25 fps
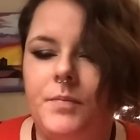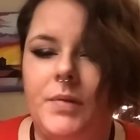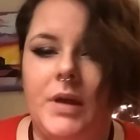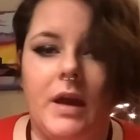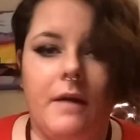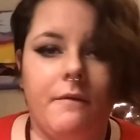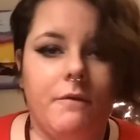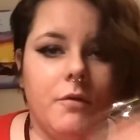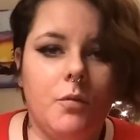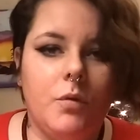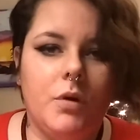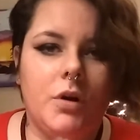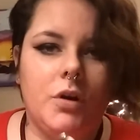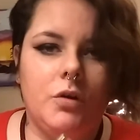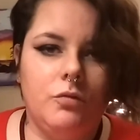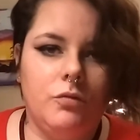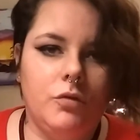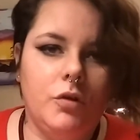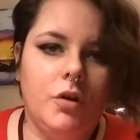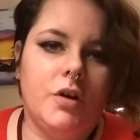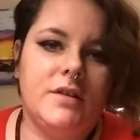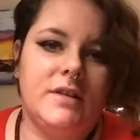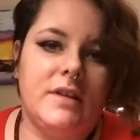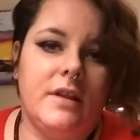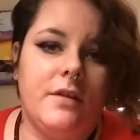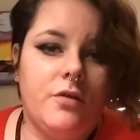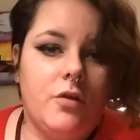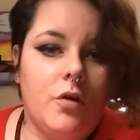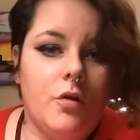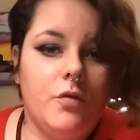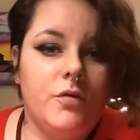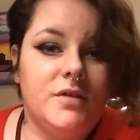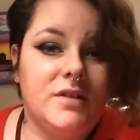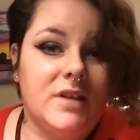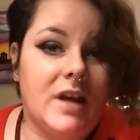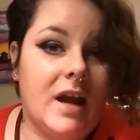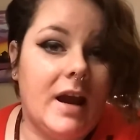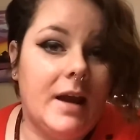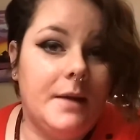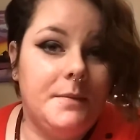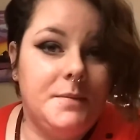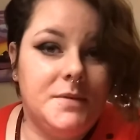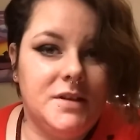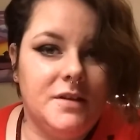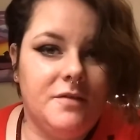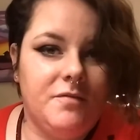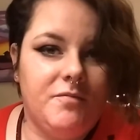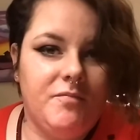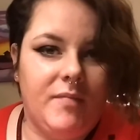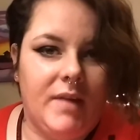Everyone who looks at those
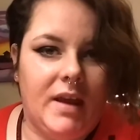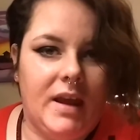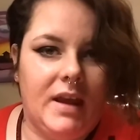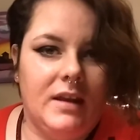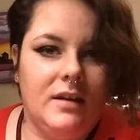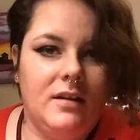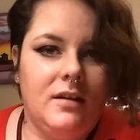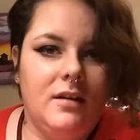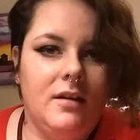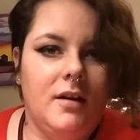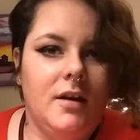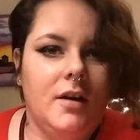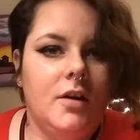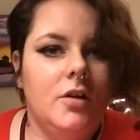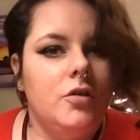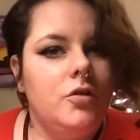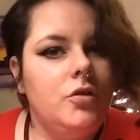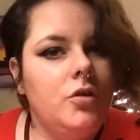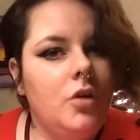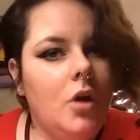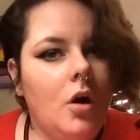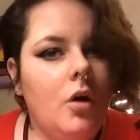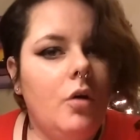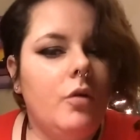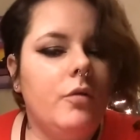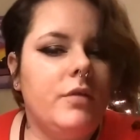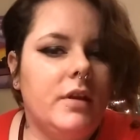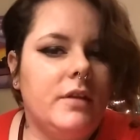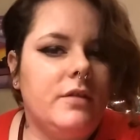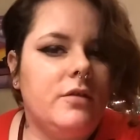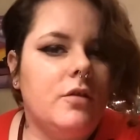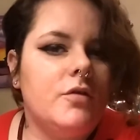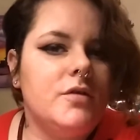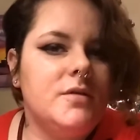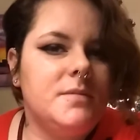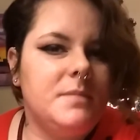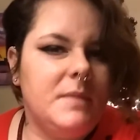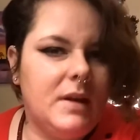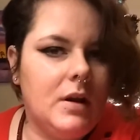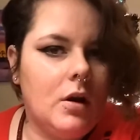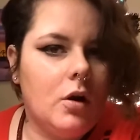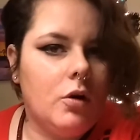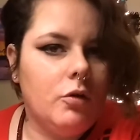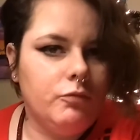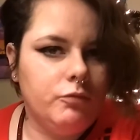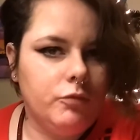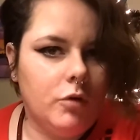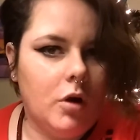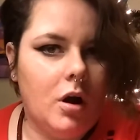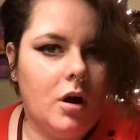types of men know that those men
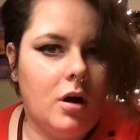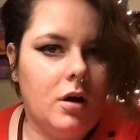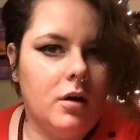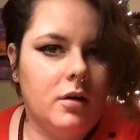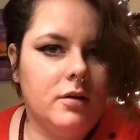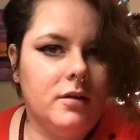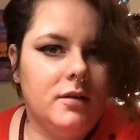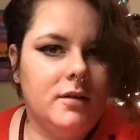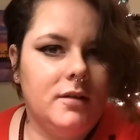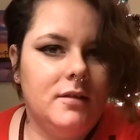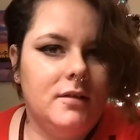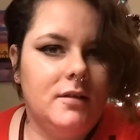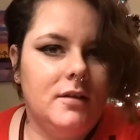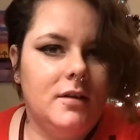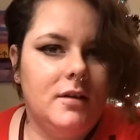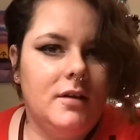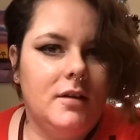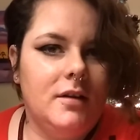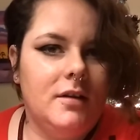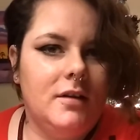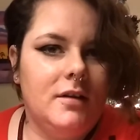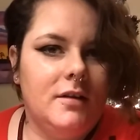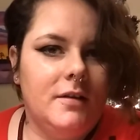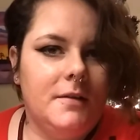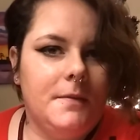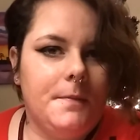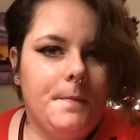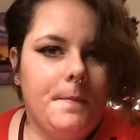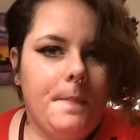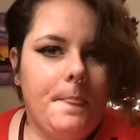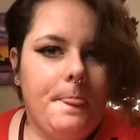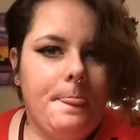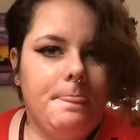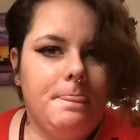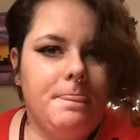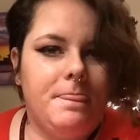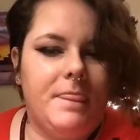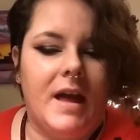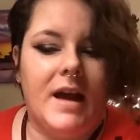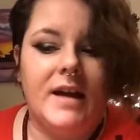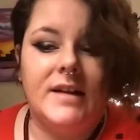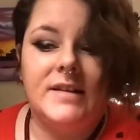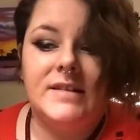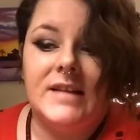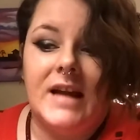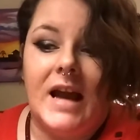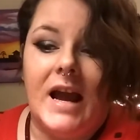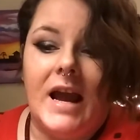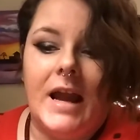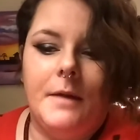are wrong.
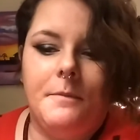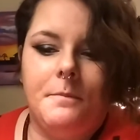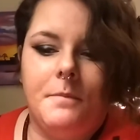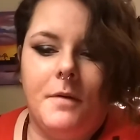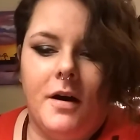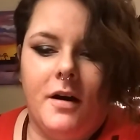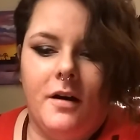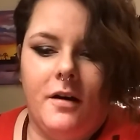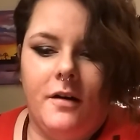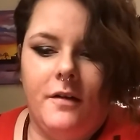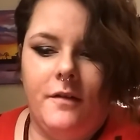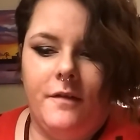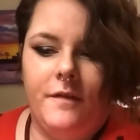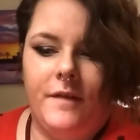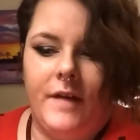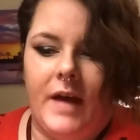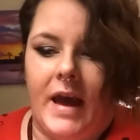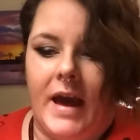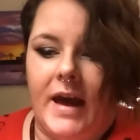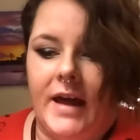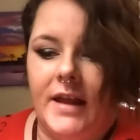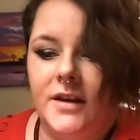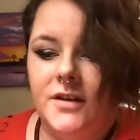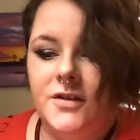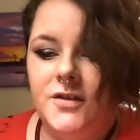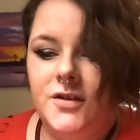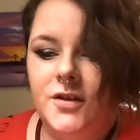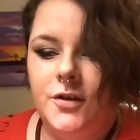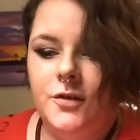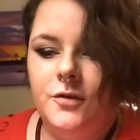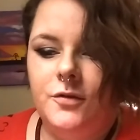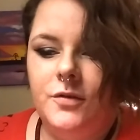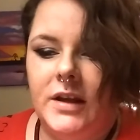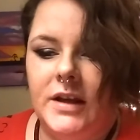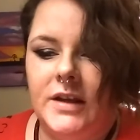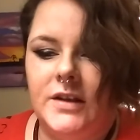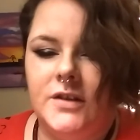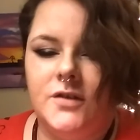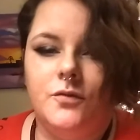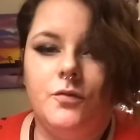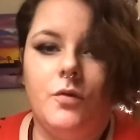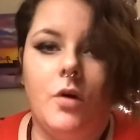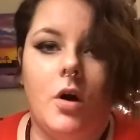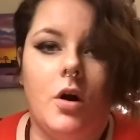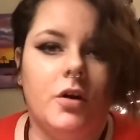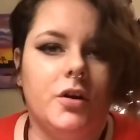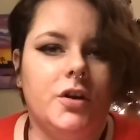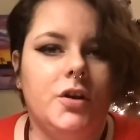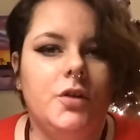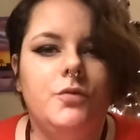That type of attitude is
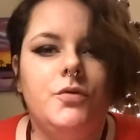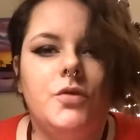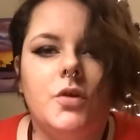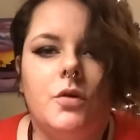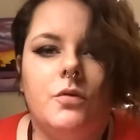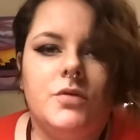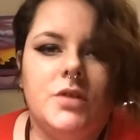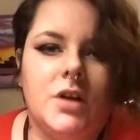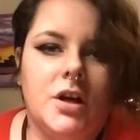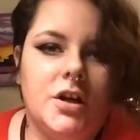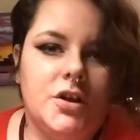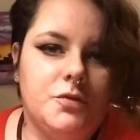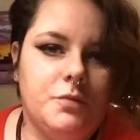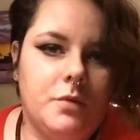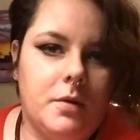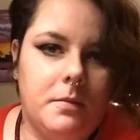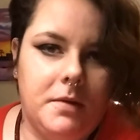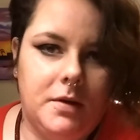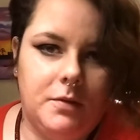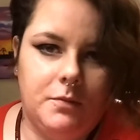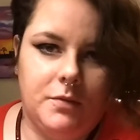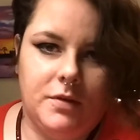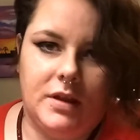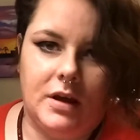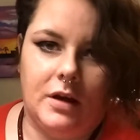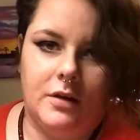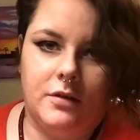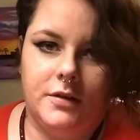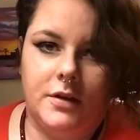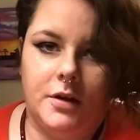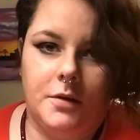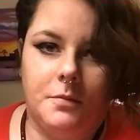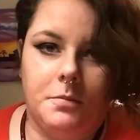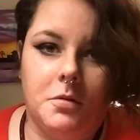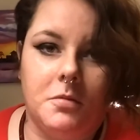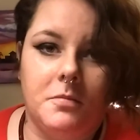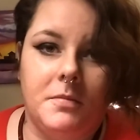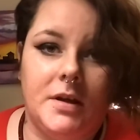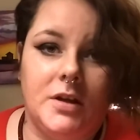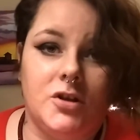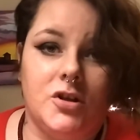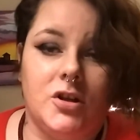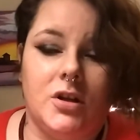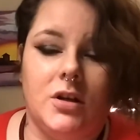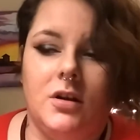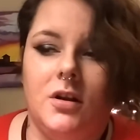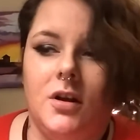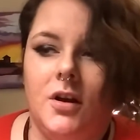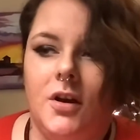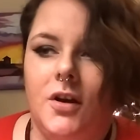wrong. You don't touch women without their
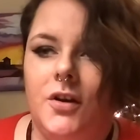permission.